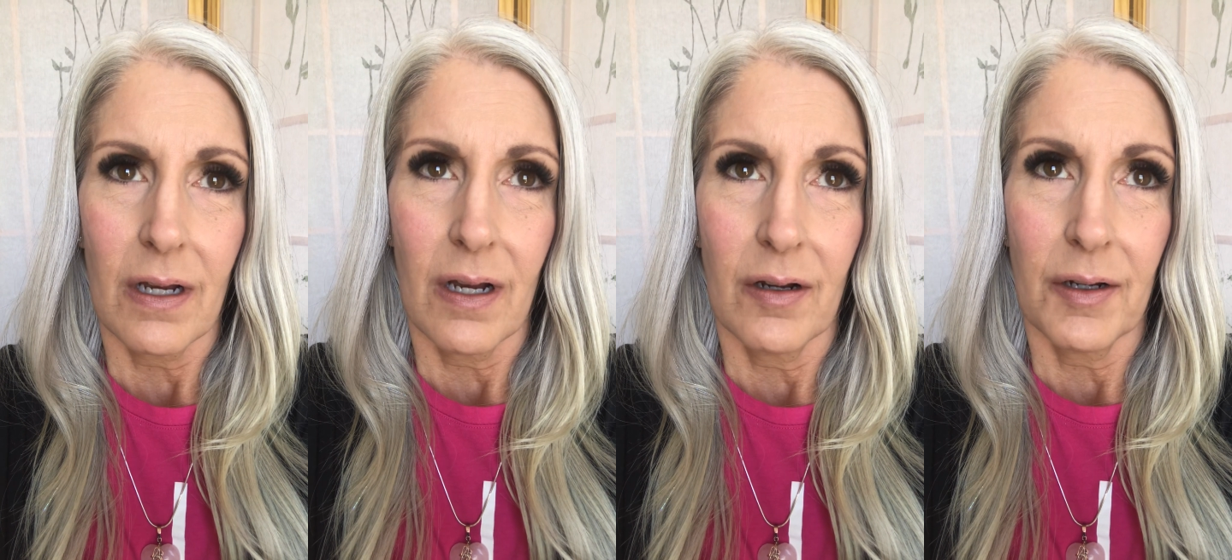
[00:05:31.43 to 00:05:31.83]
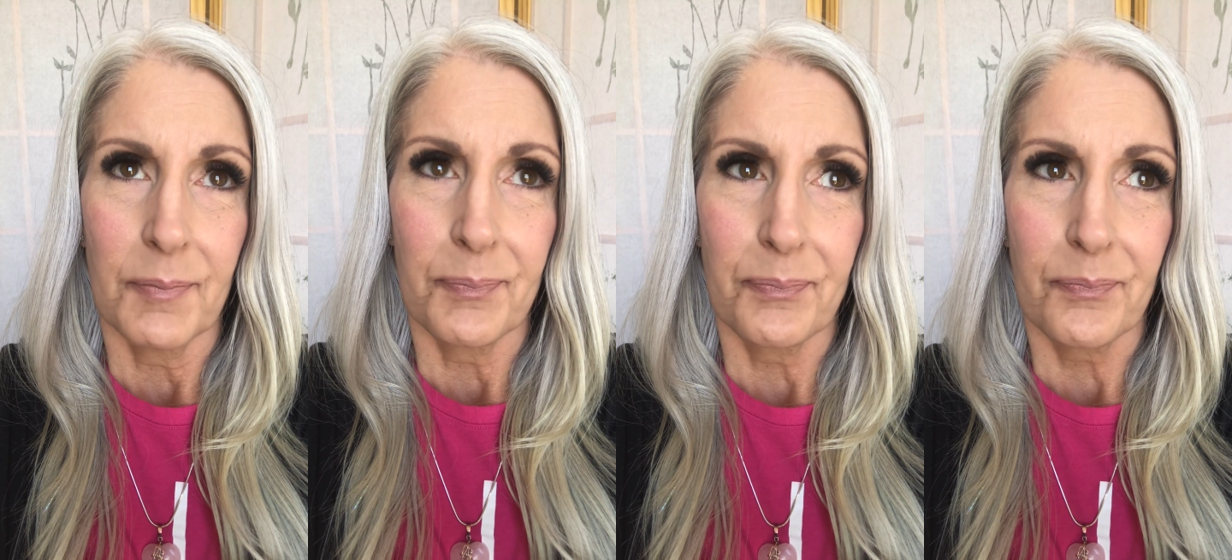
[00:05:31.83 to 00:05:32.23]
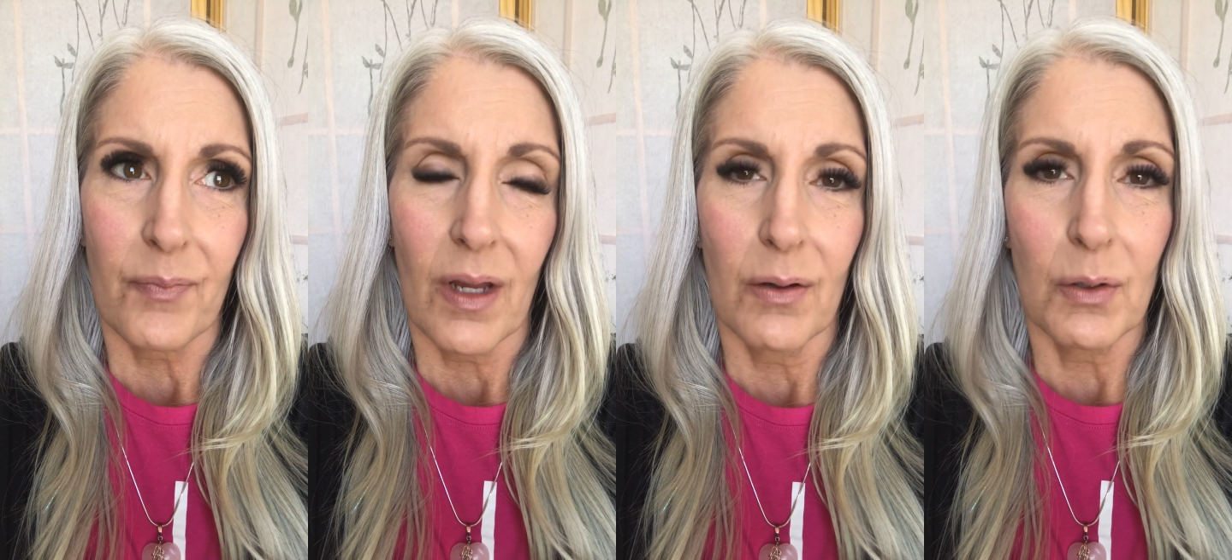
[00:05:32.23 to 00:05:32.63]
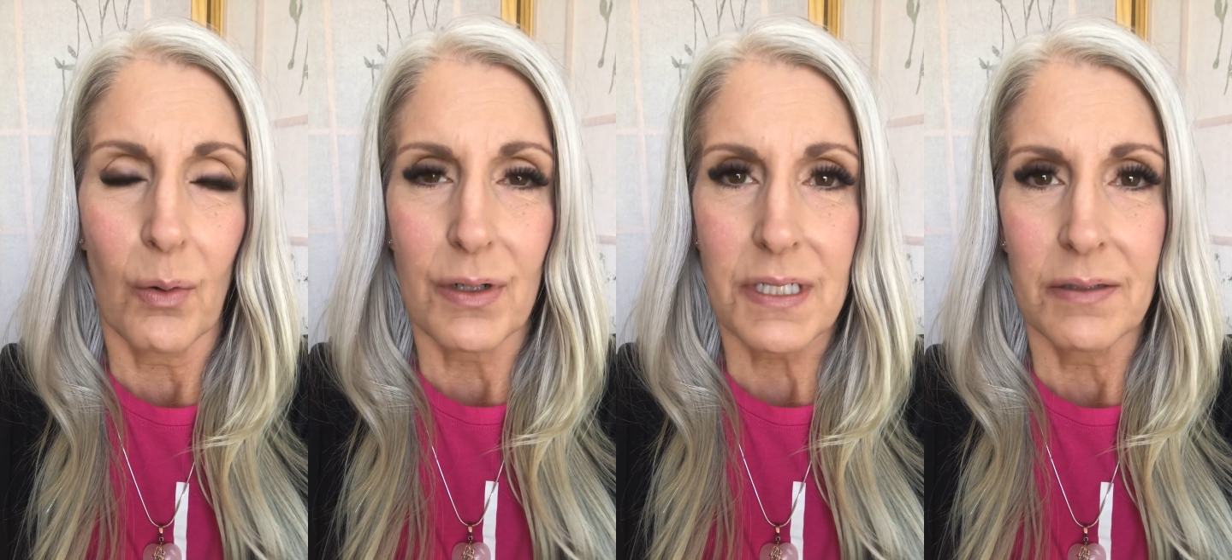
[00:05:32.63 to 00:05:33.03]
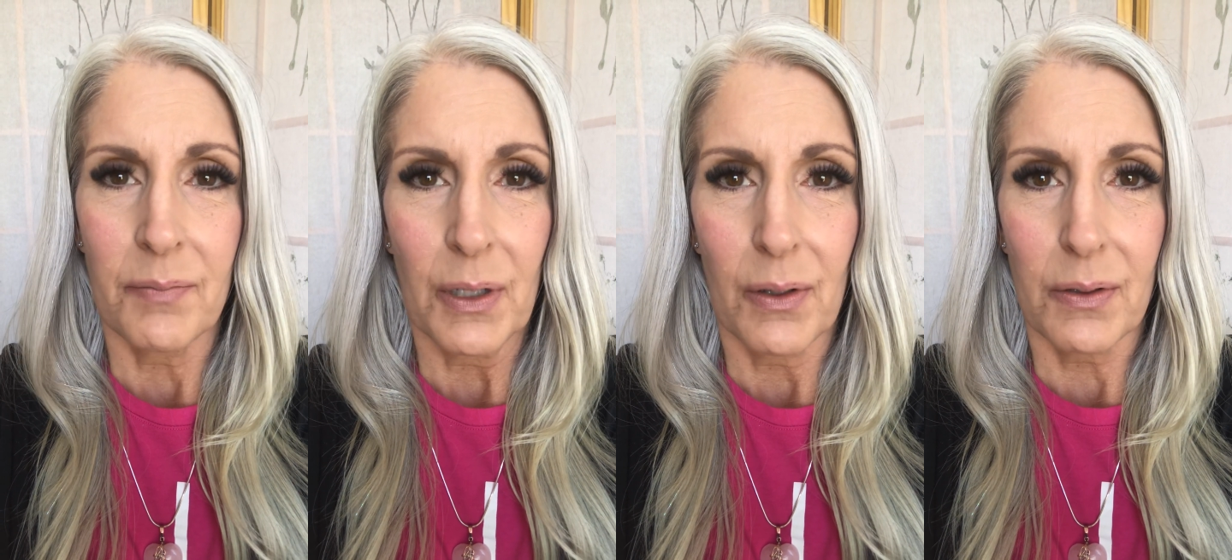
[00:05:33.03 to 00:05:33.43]
A Course in
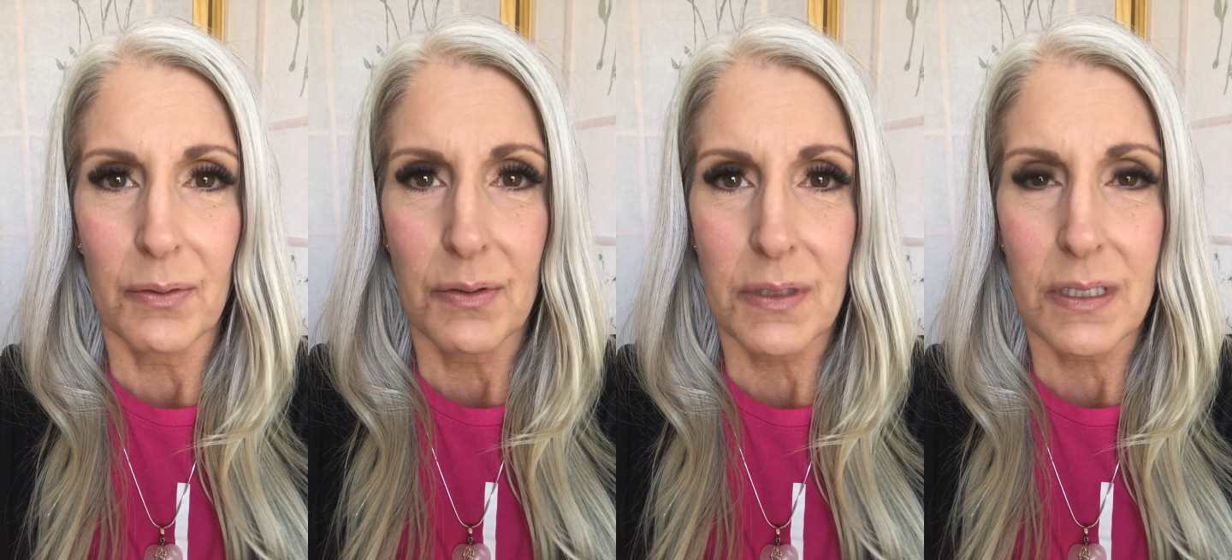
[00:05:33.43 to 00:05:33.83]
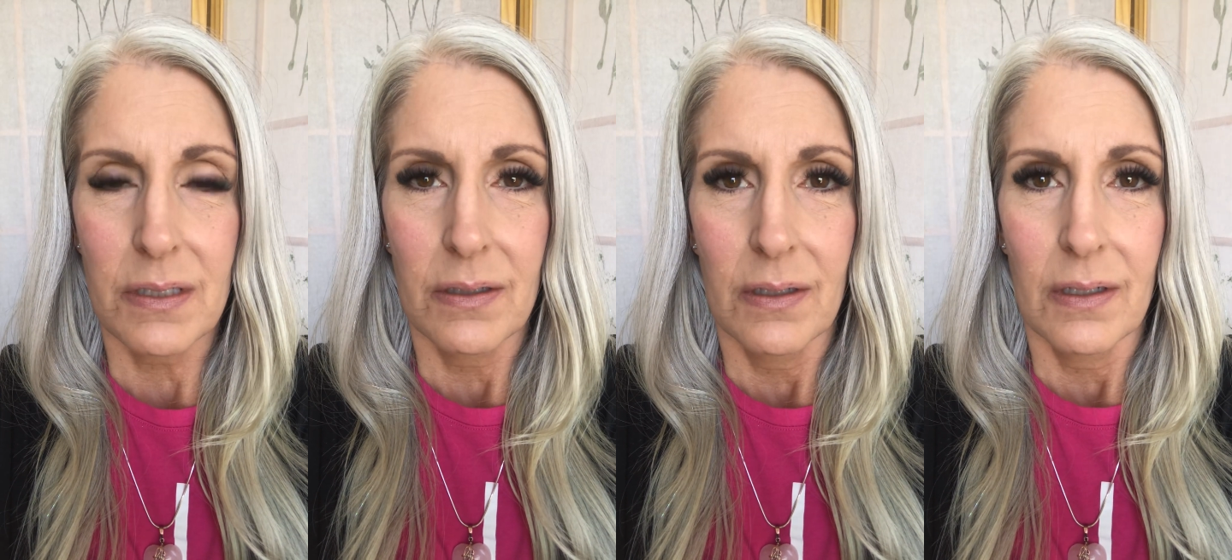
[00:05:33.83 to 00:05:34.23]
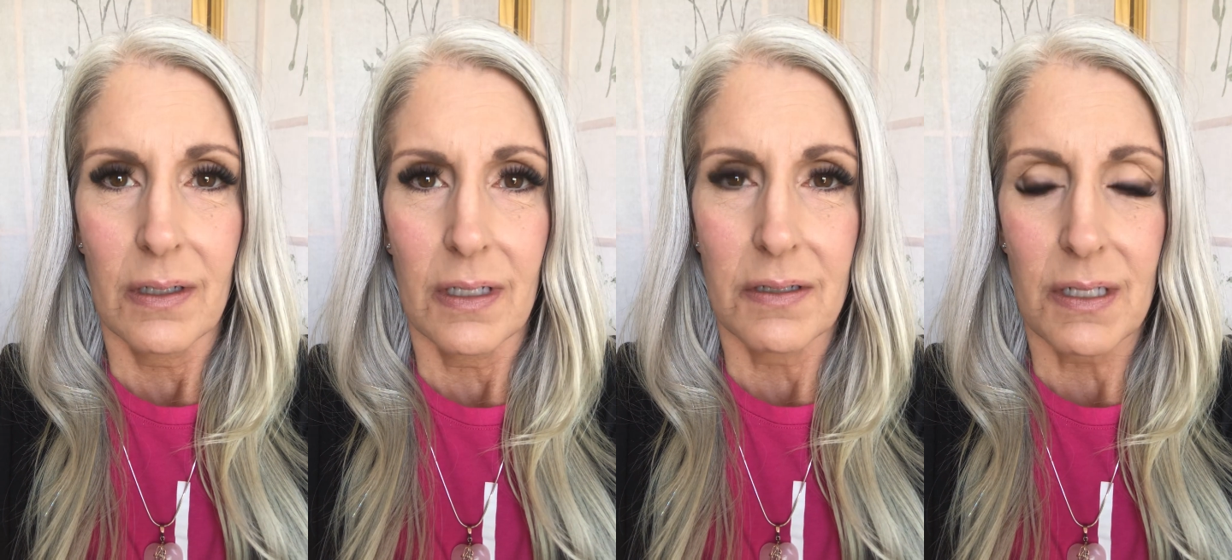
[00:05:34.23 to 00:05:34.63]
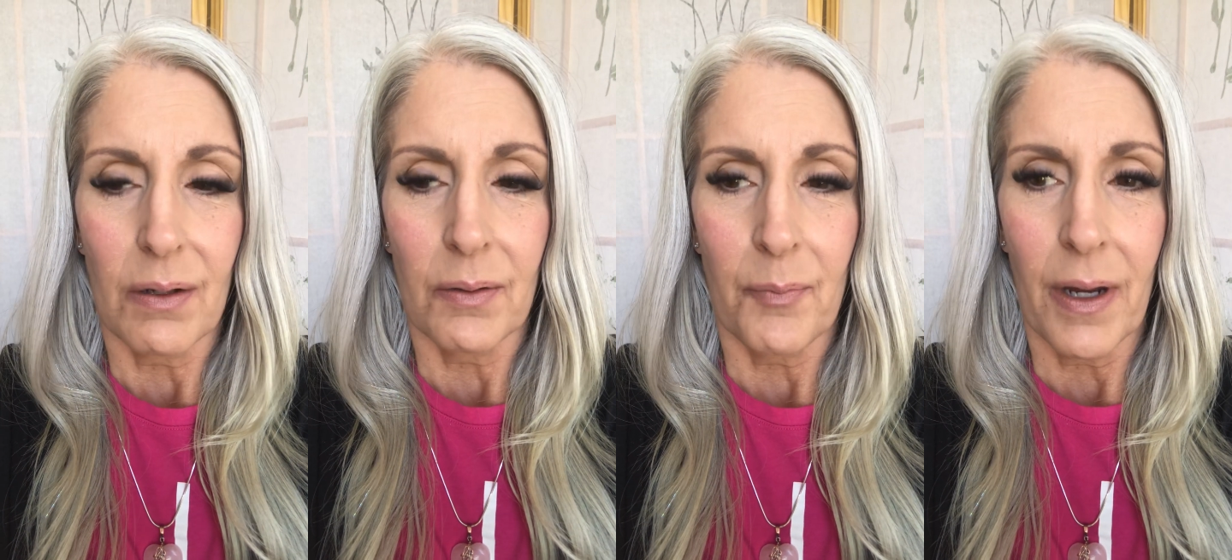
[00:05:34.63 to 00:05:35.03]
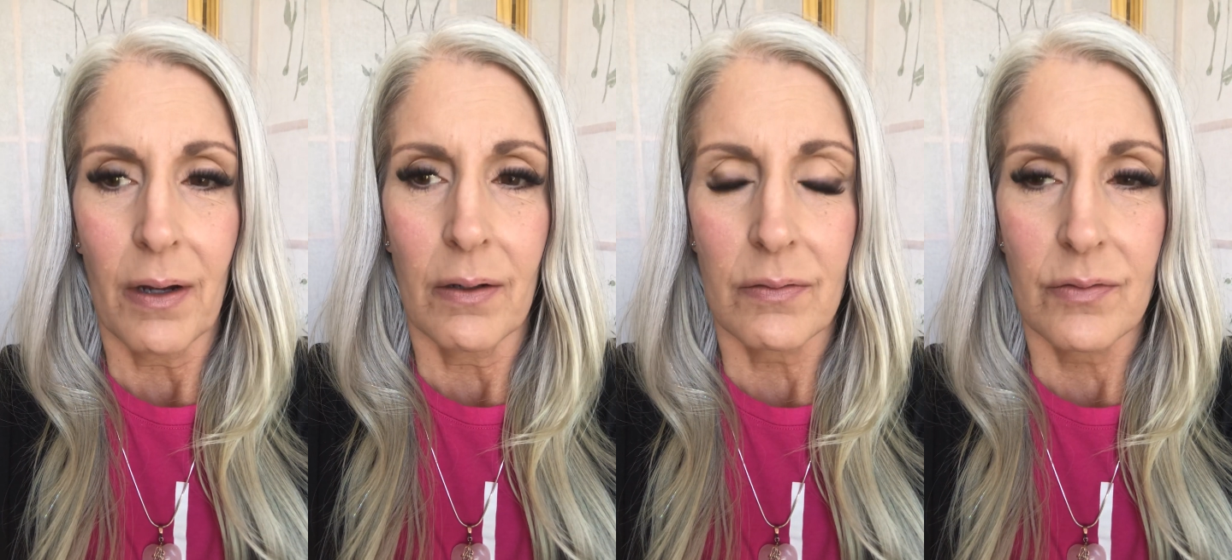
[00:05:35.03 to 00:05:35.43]
Miracles is all
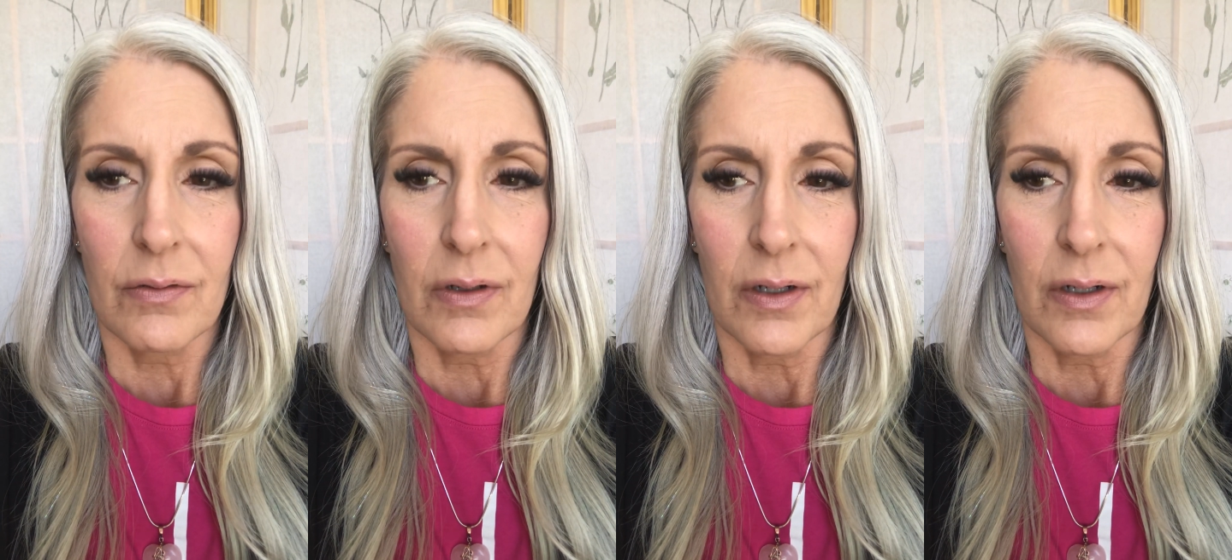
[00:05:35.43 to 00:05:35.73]
about